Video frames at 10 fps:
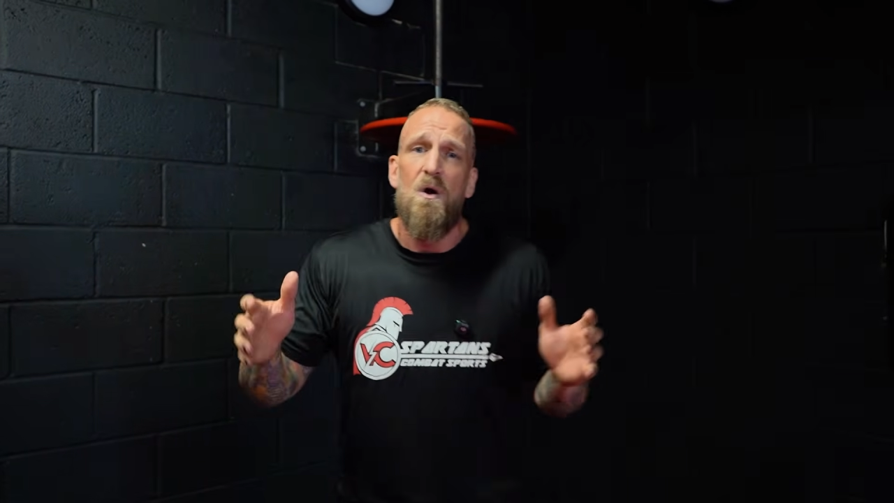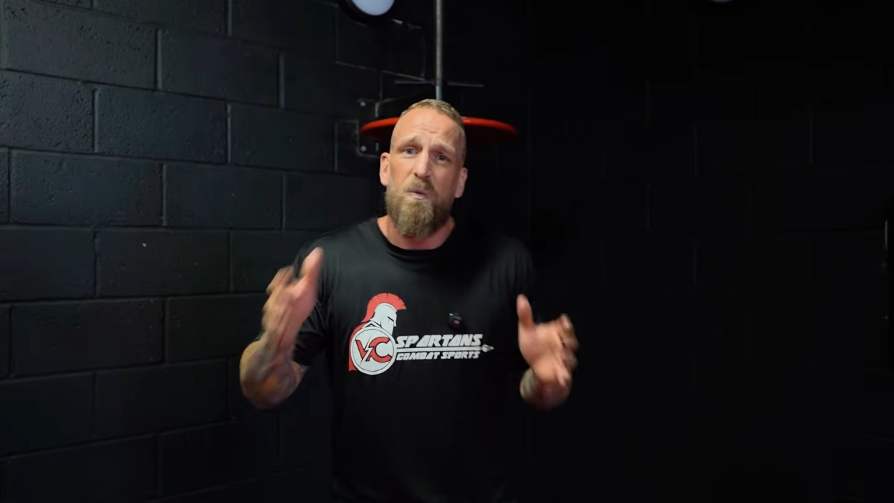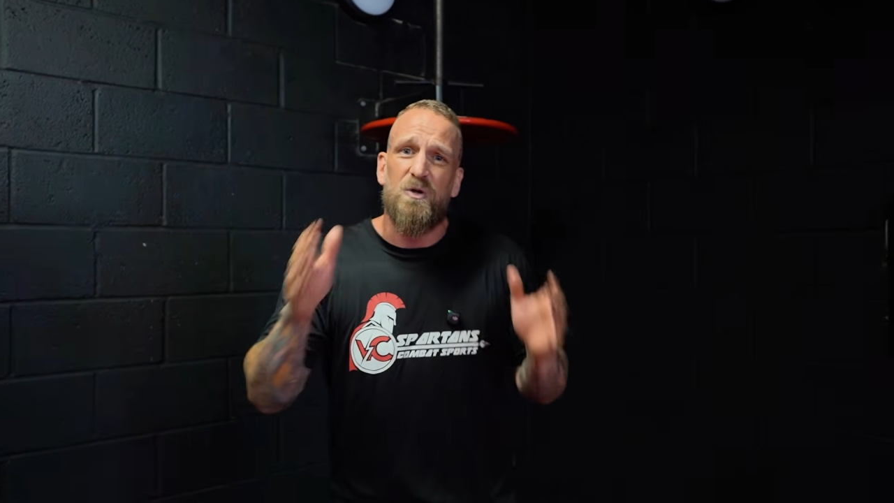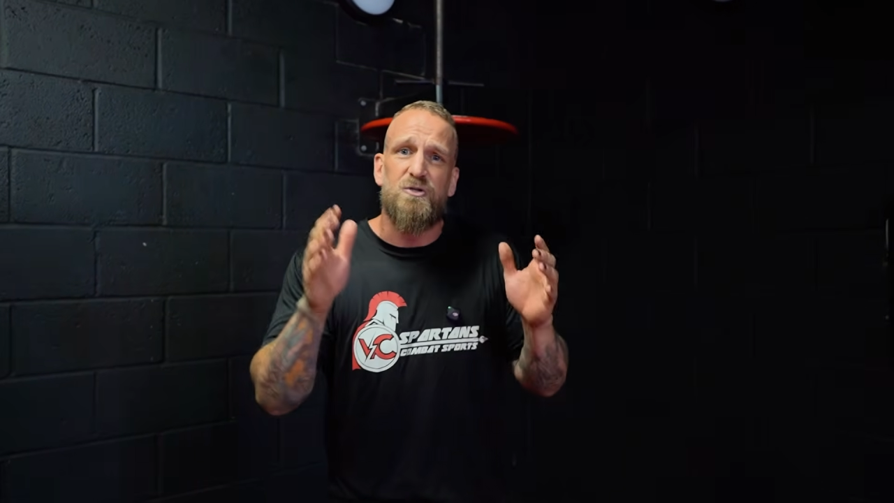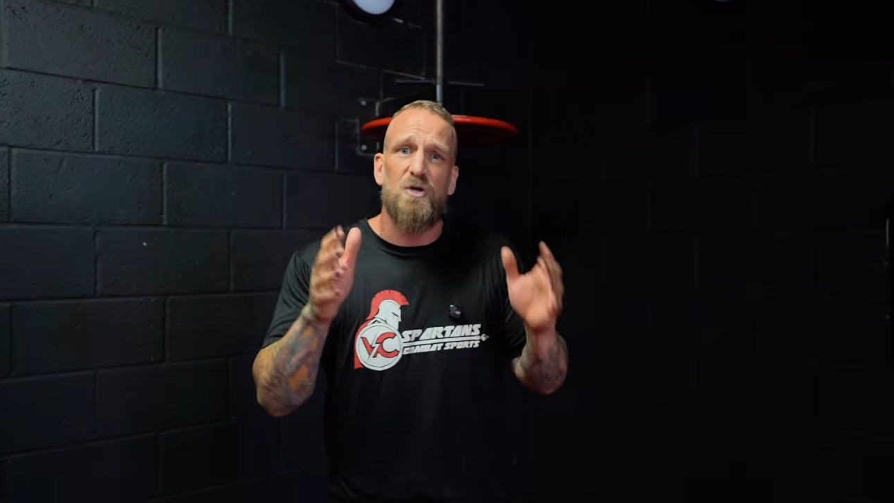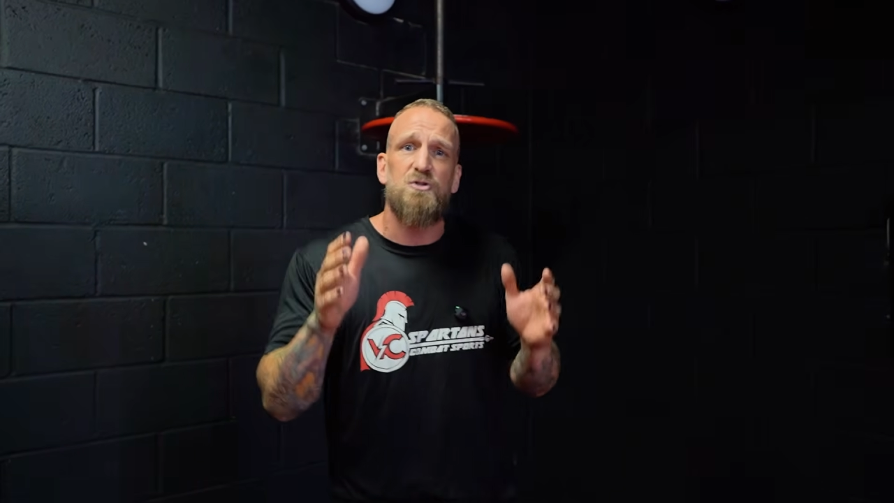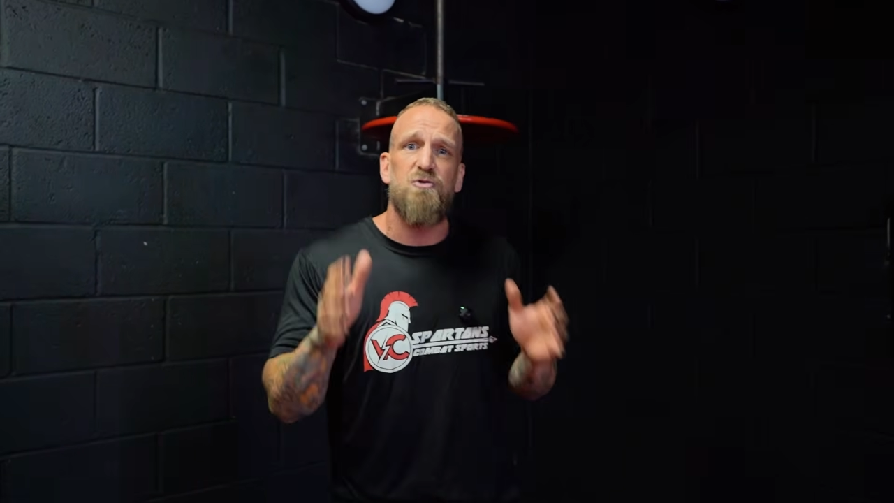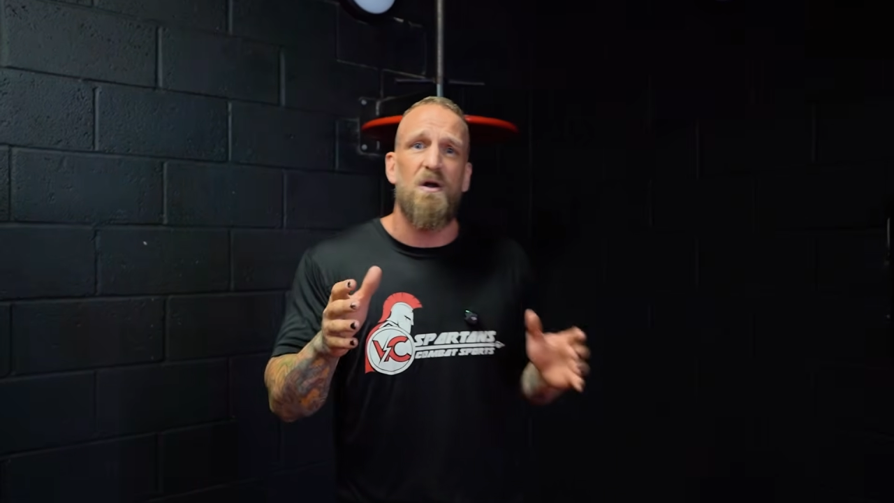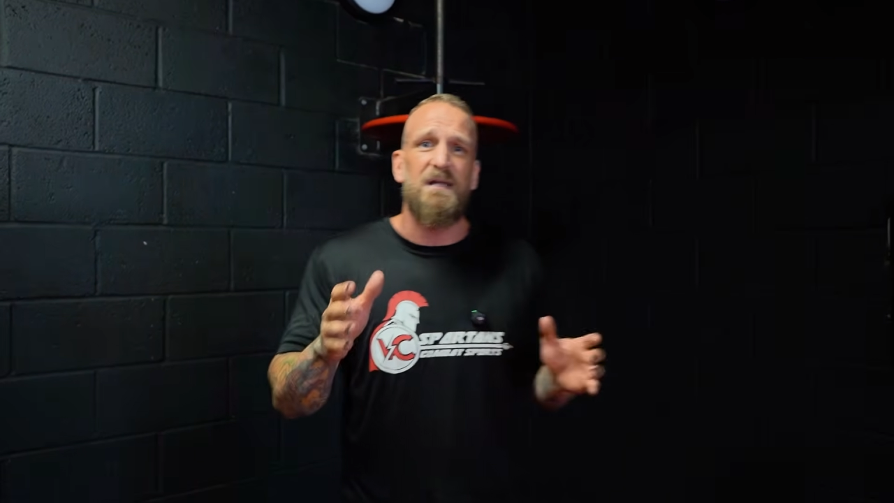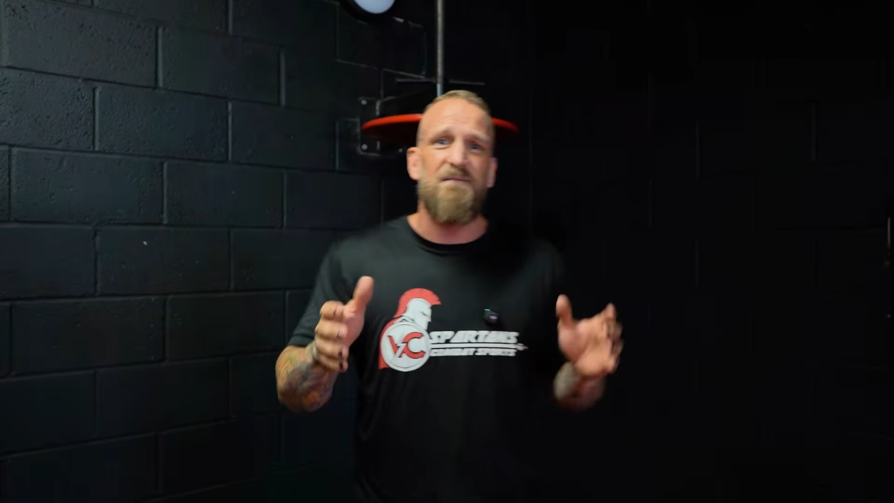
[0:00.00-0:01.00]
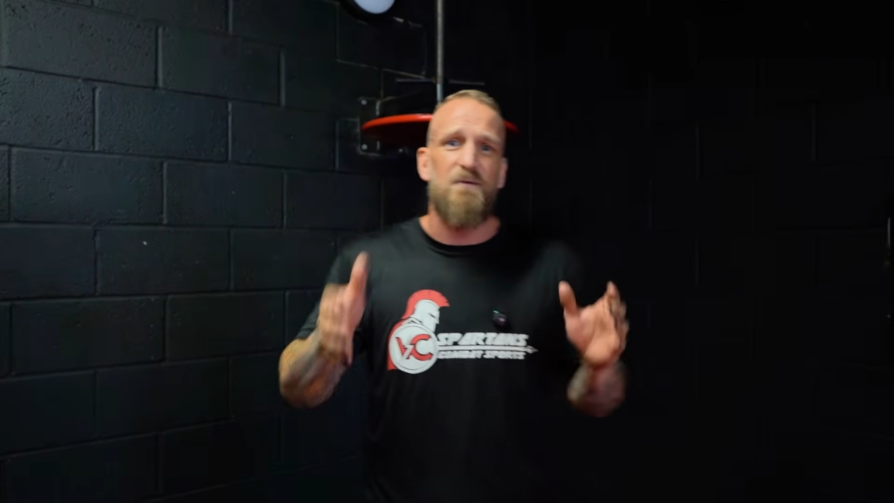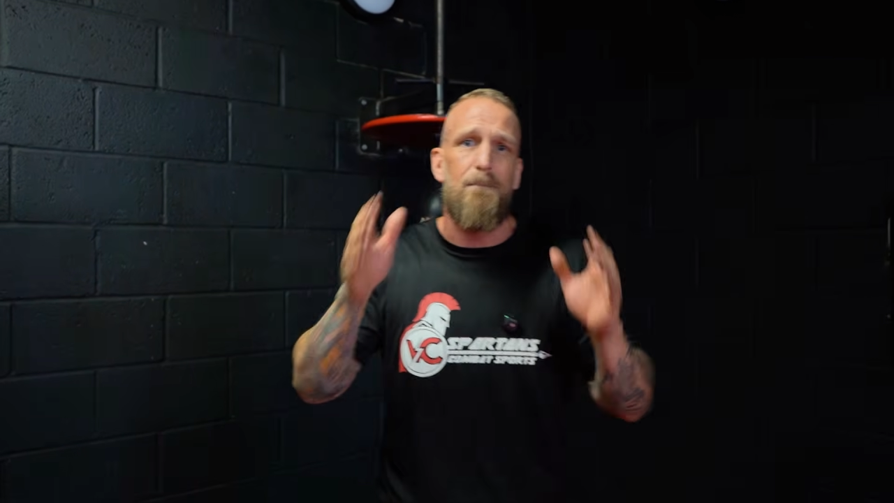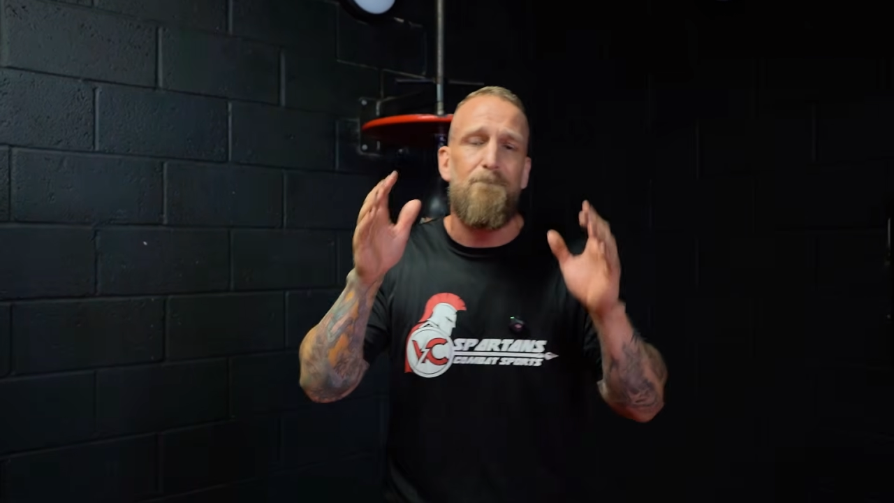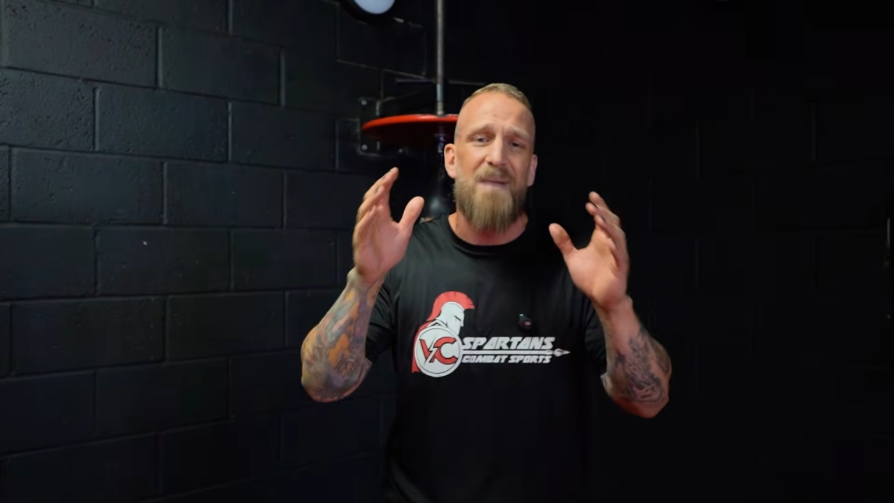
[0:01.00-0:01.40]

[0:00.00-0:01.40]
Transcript: we're just trying to give you